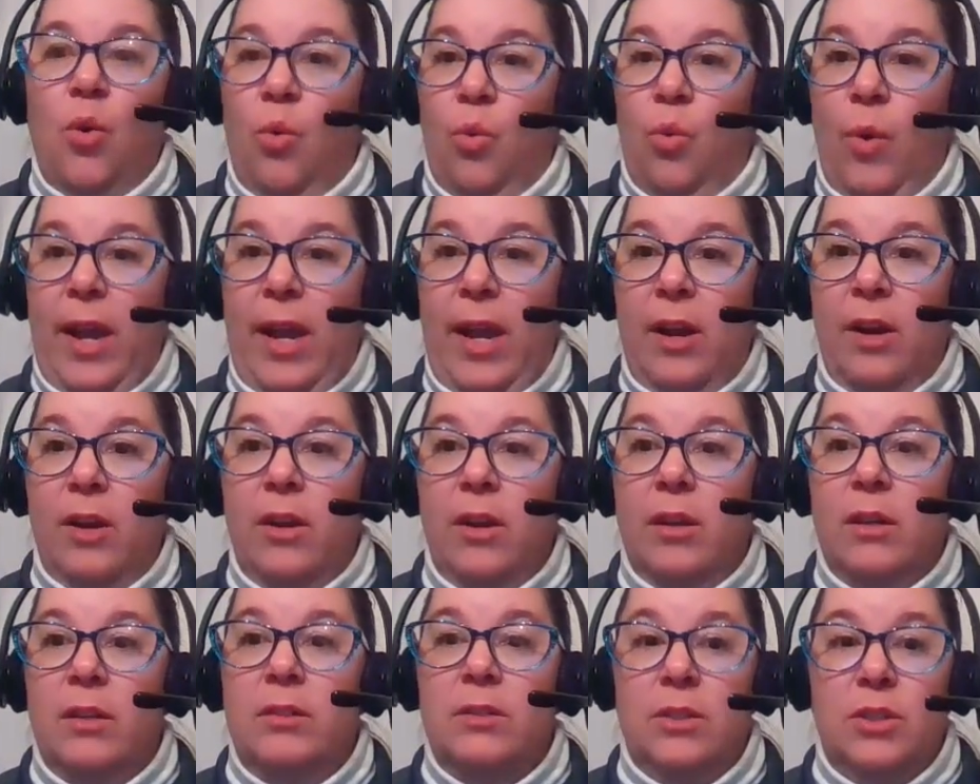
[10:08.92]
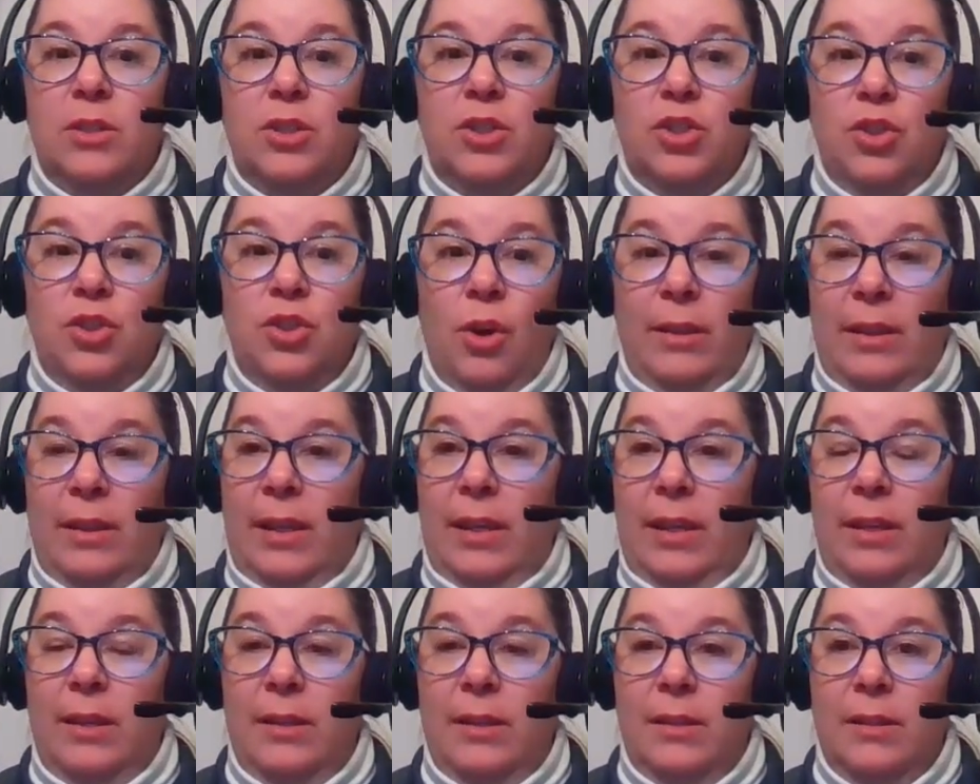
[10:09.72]
Where,
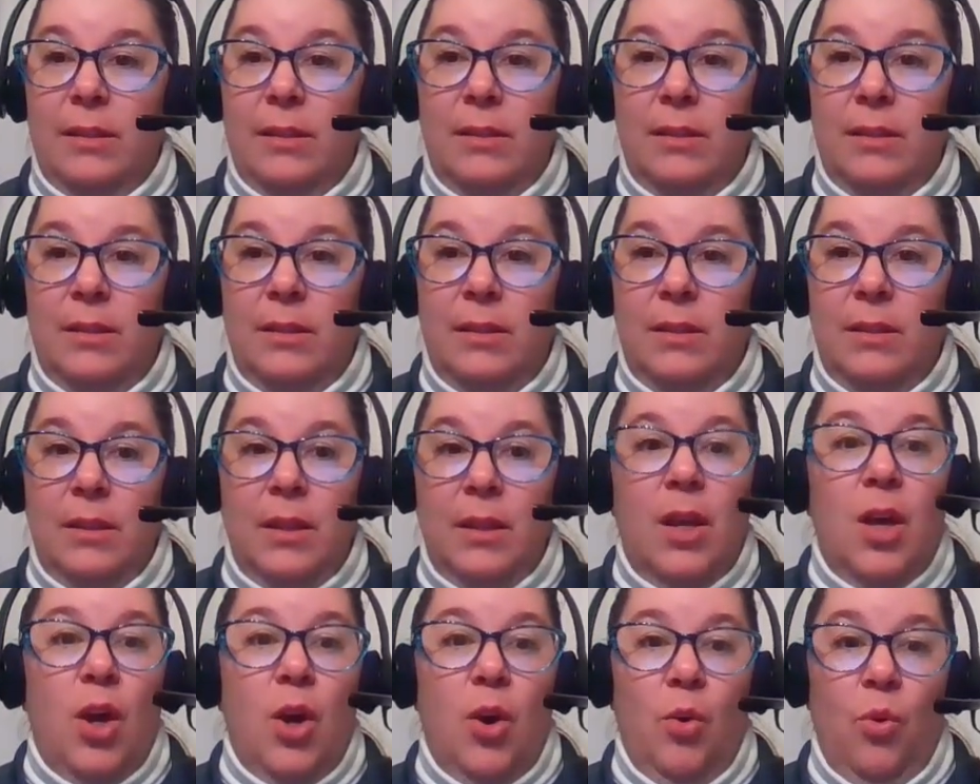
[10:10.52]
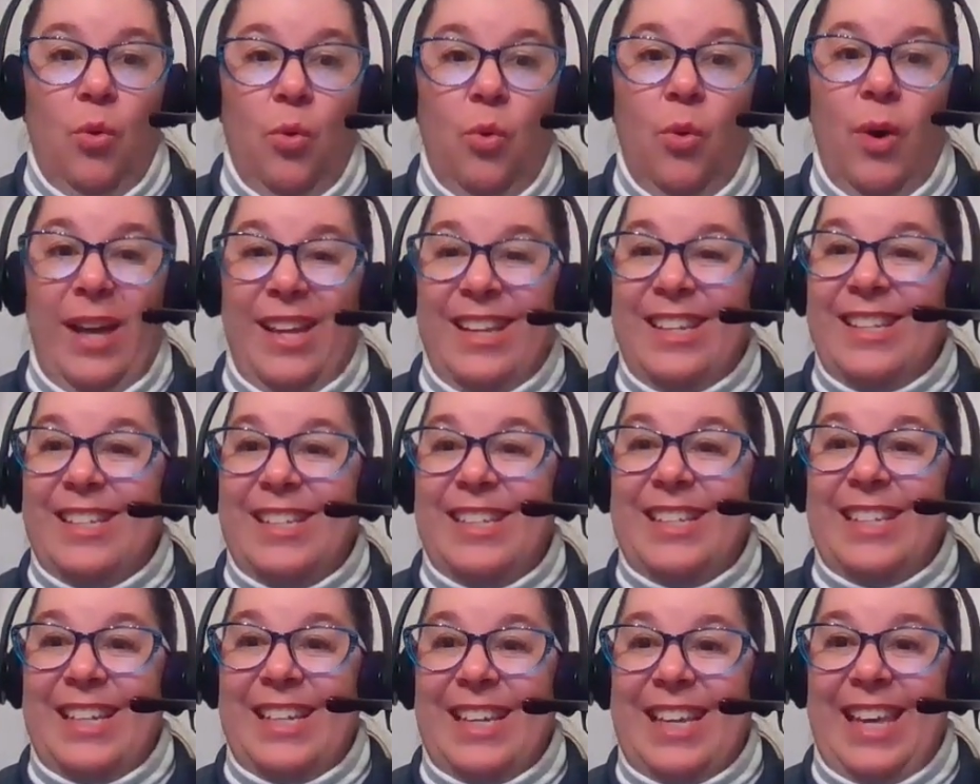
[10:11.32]
dónde. What,
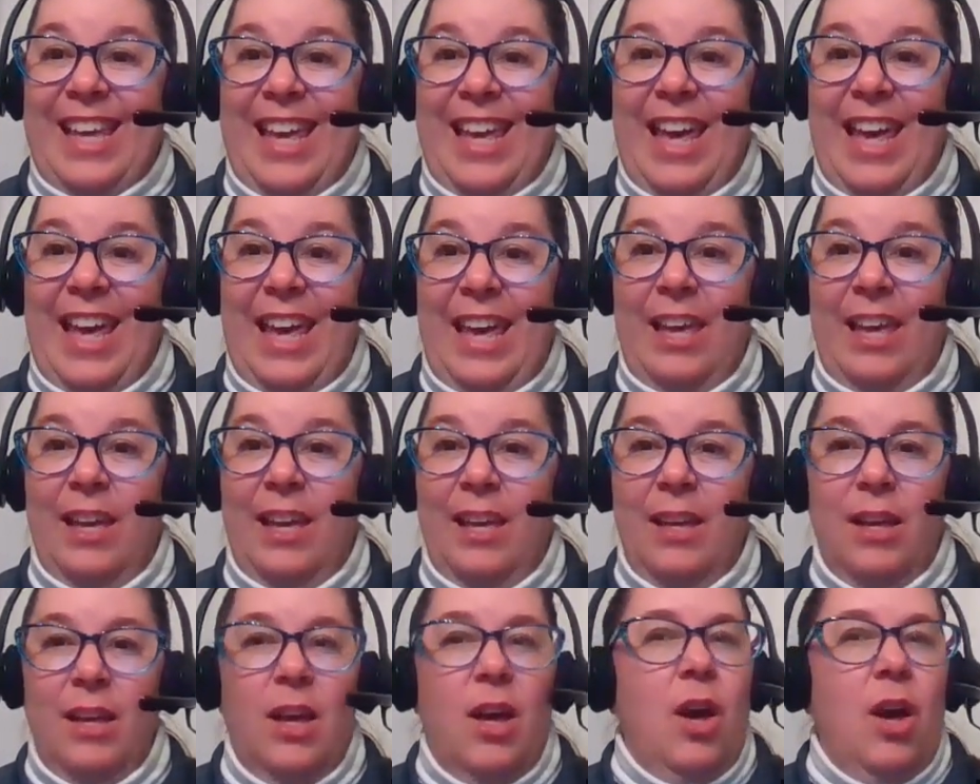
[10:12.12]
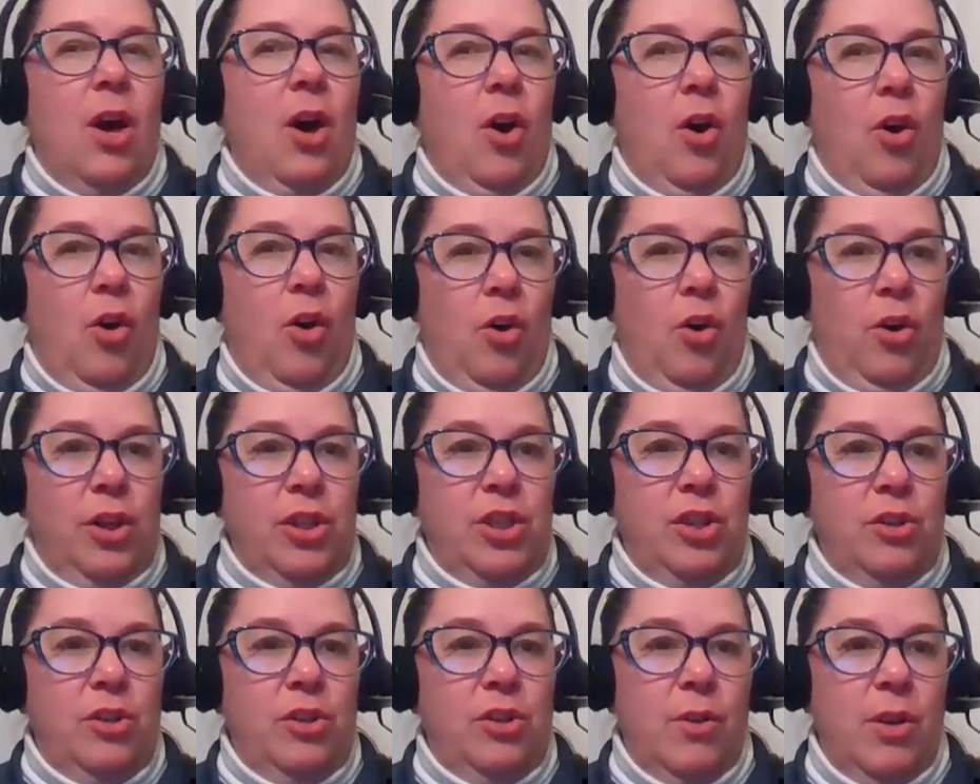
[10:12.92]
qué.
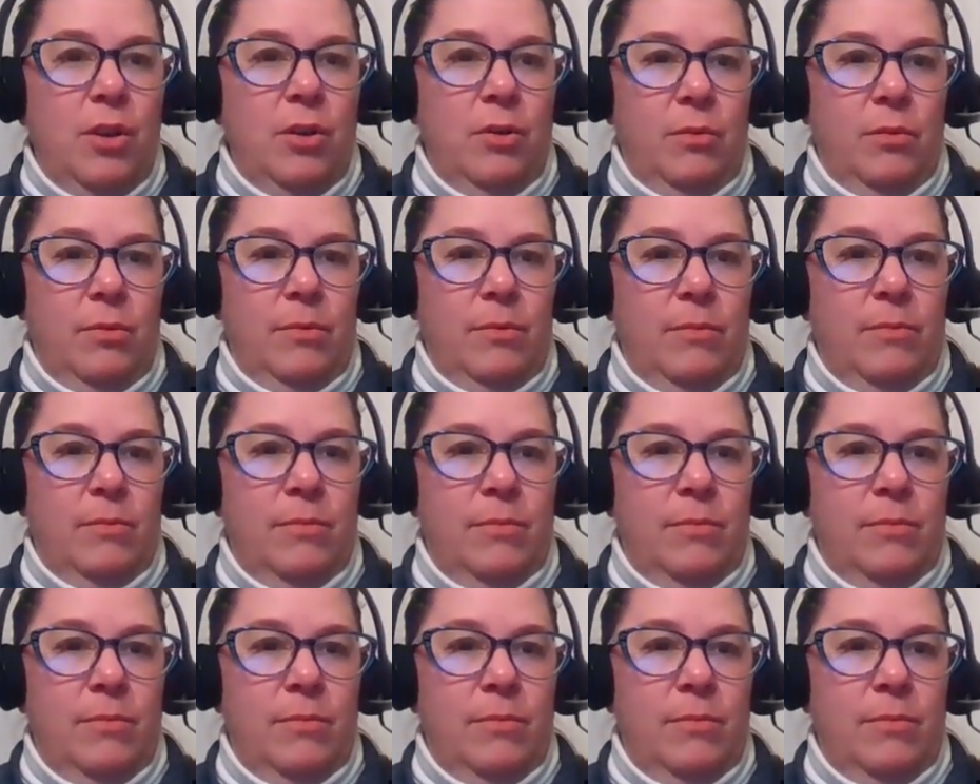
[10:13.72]
On your own.